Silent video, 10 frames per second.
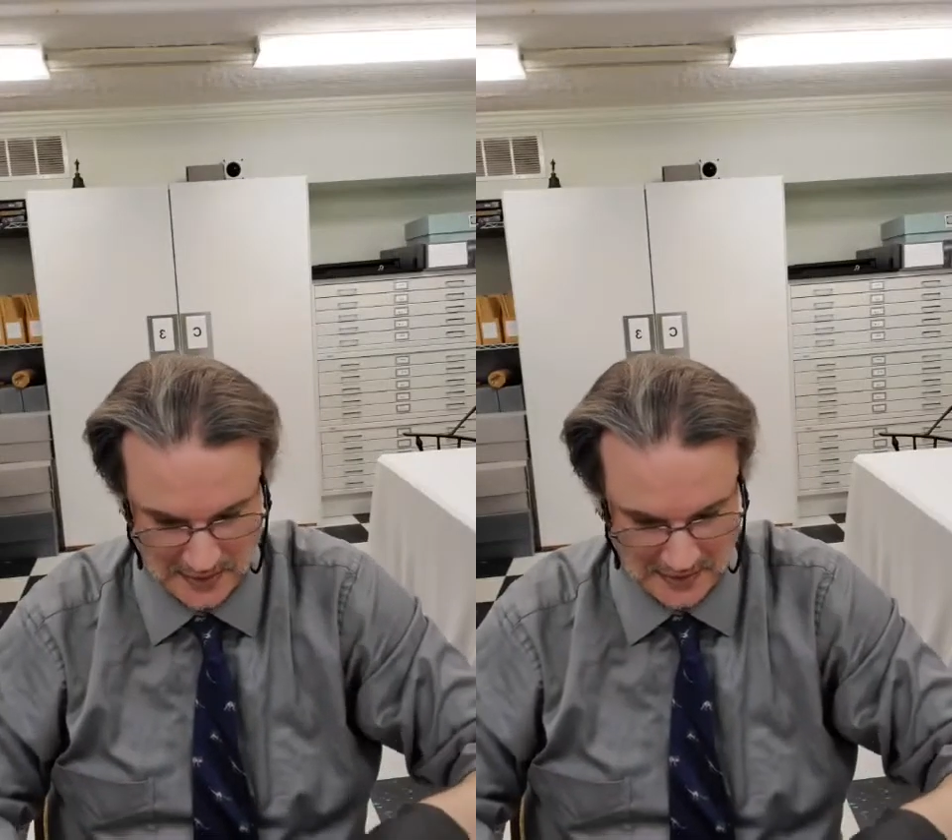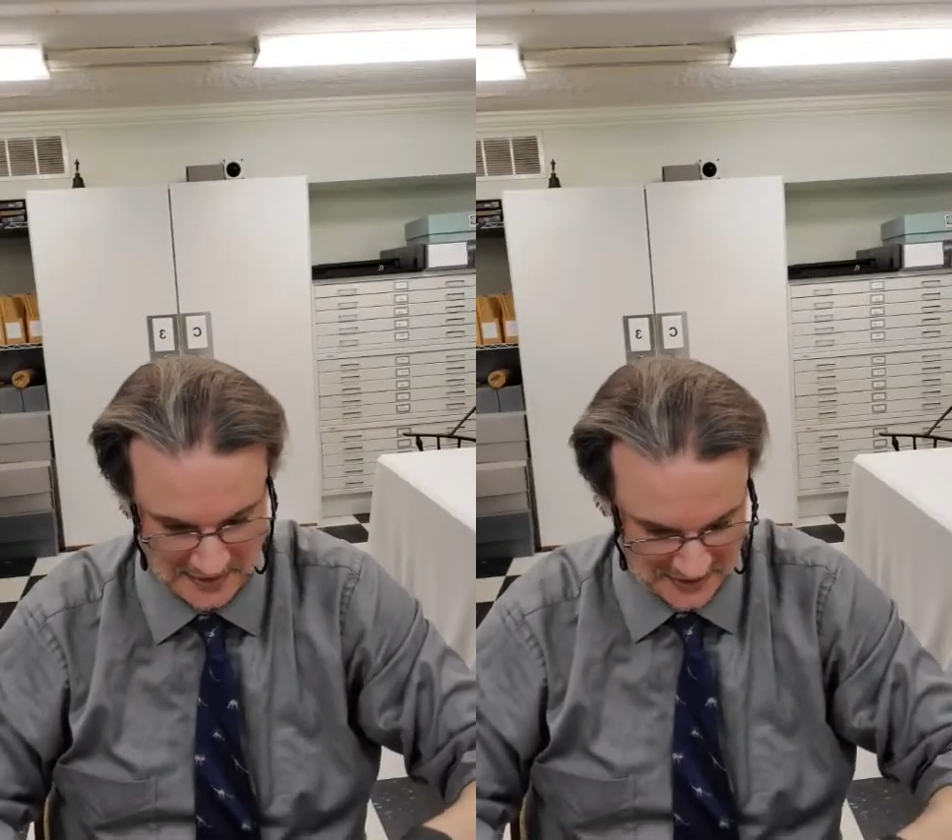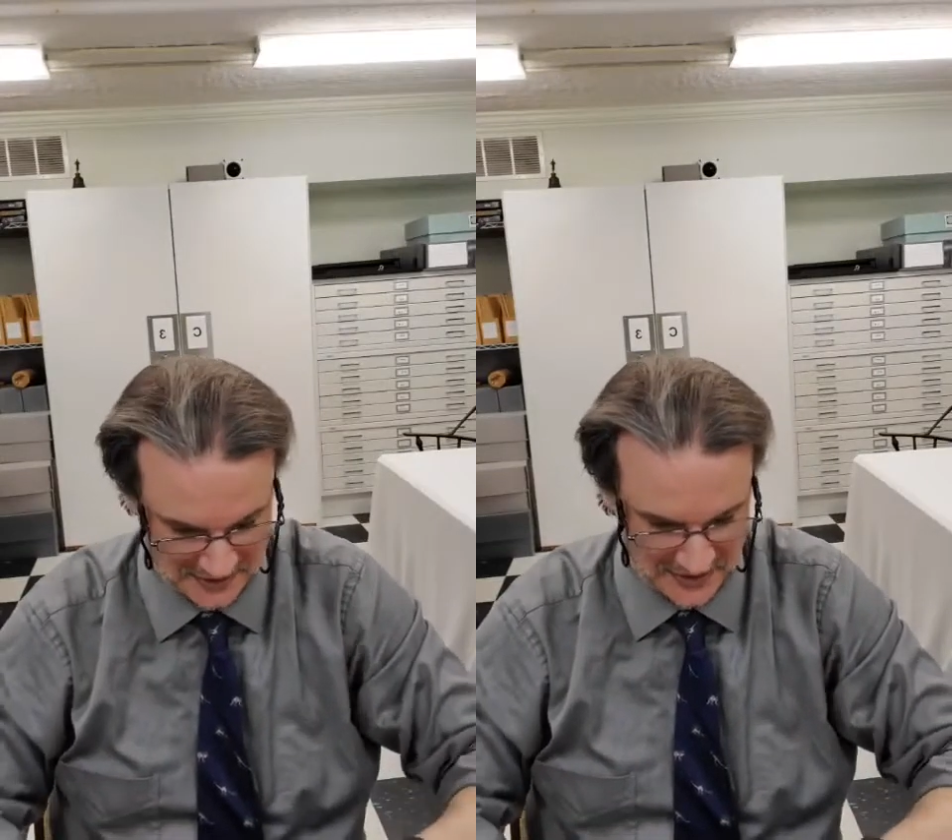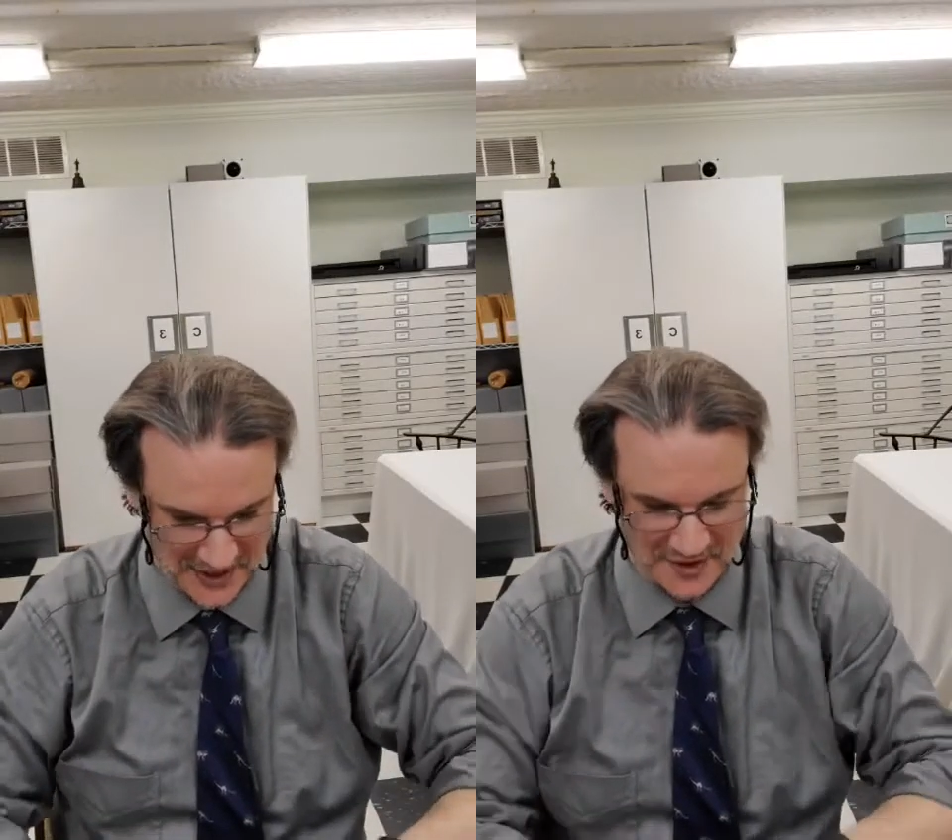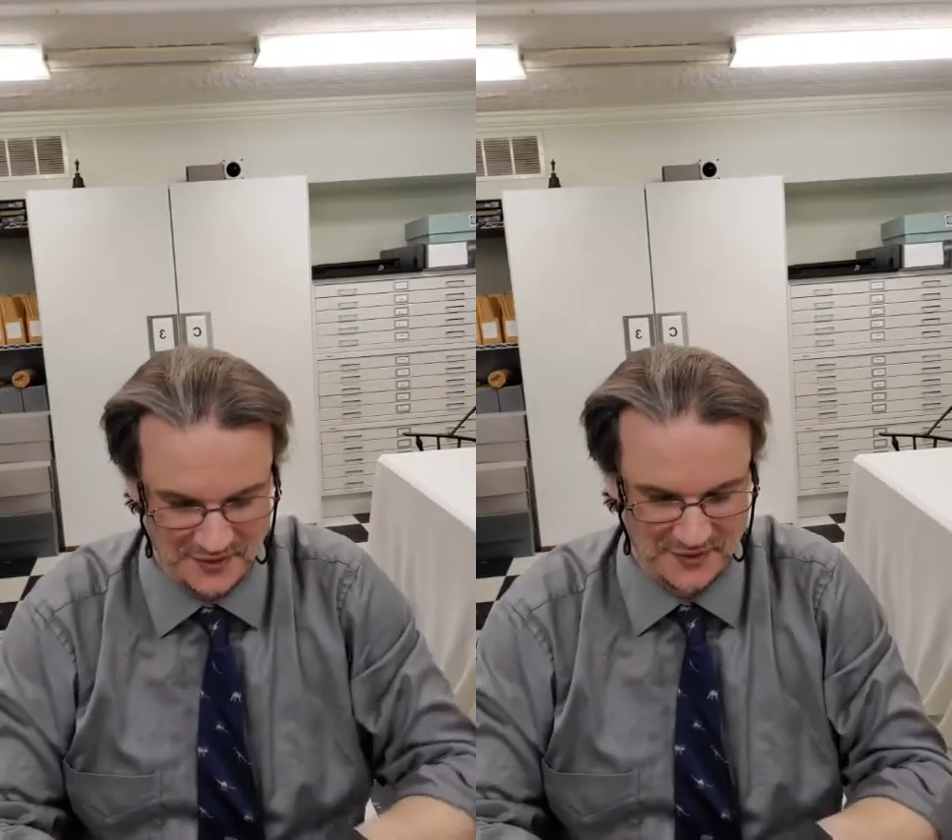Here's the
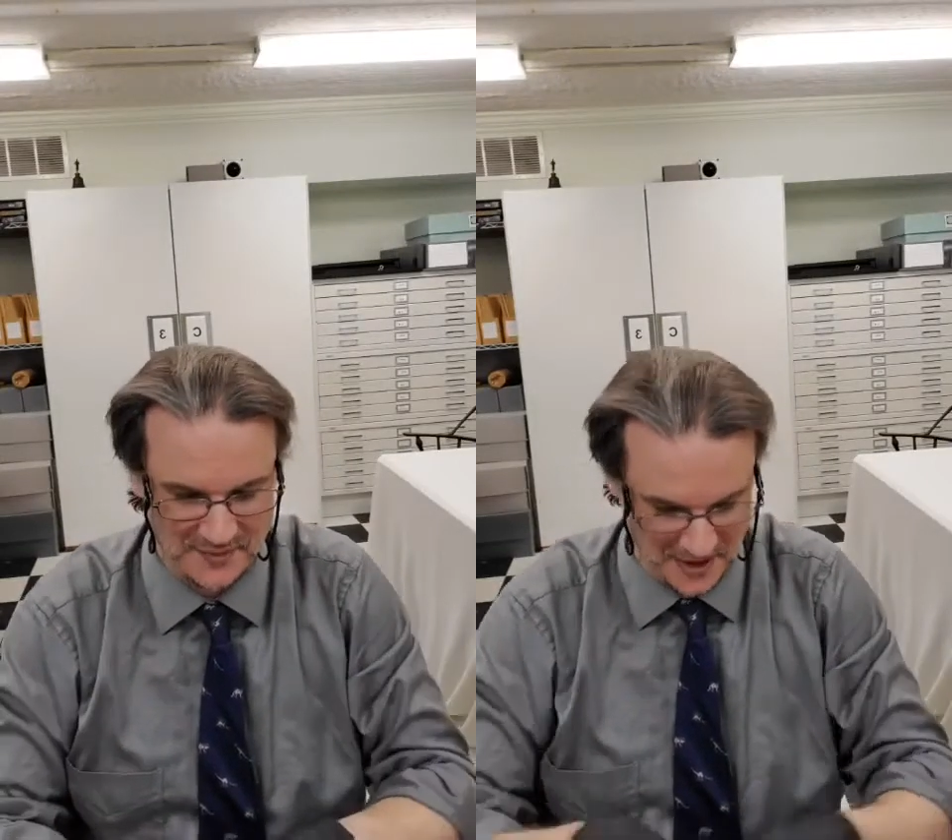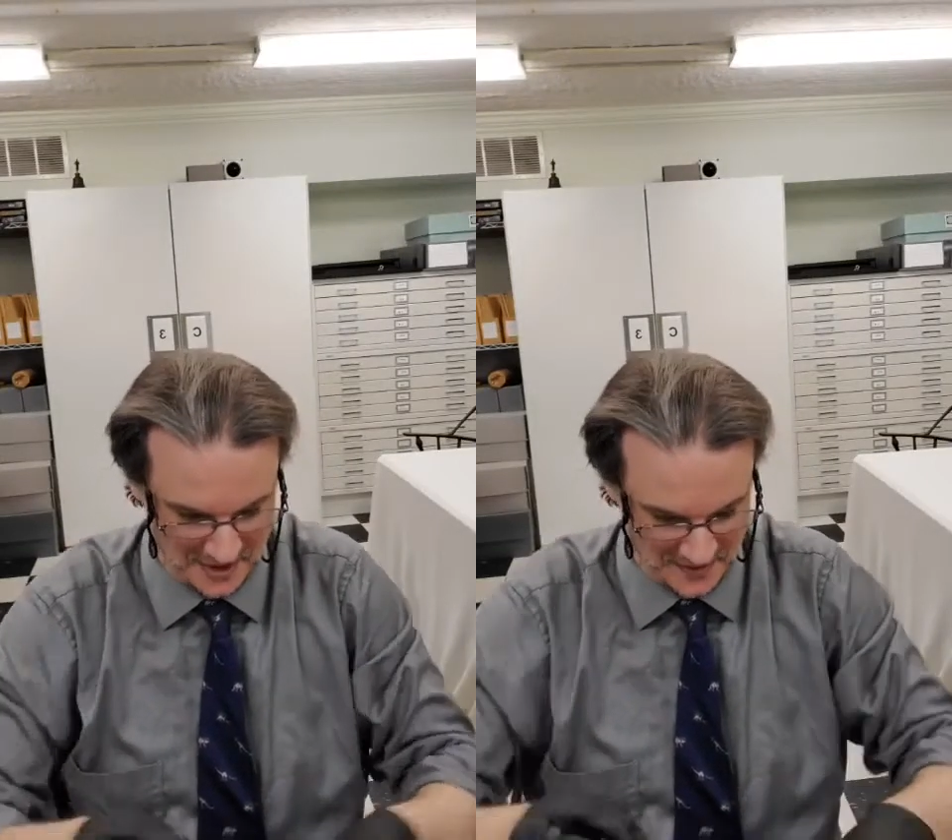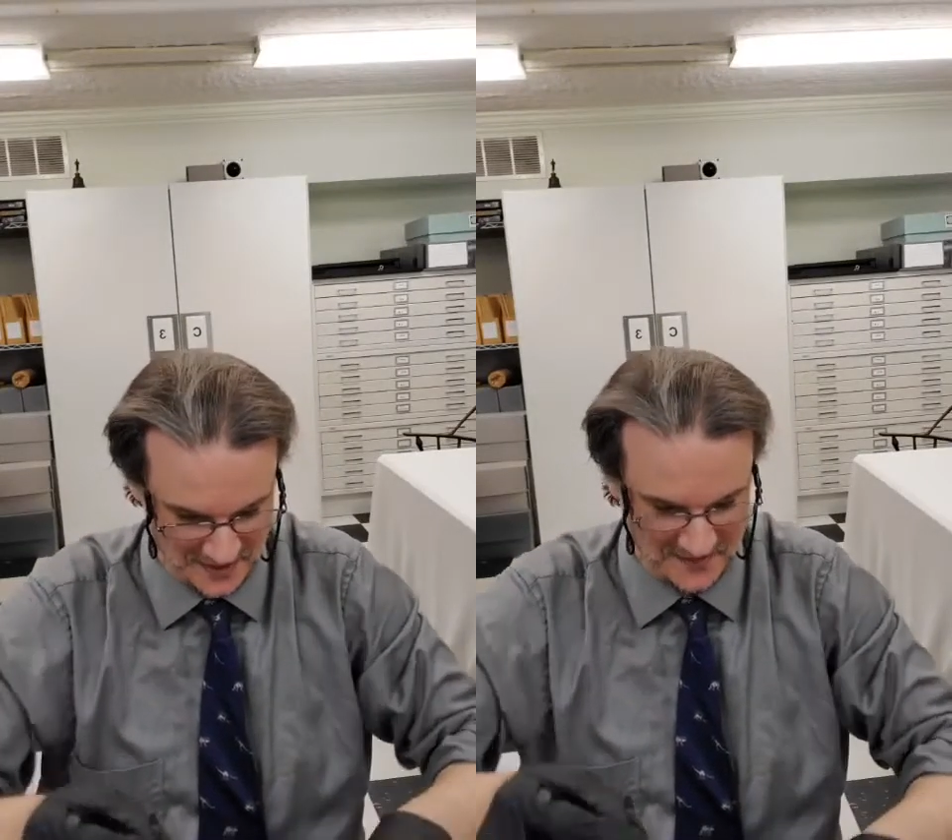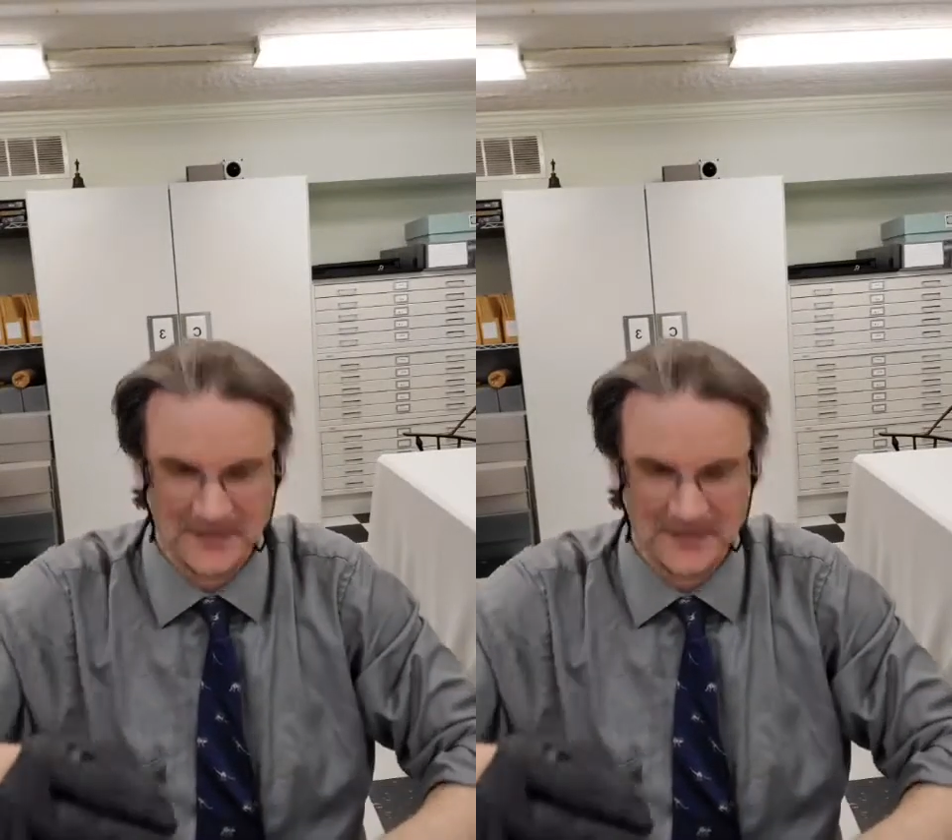knife part of it.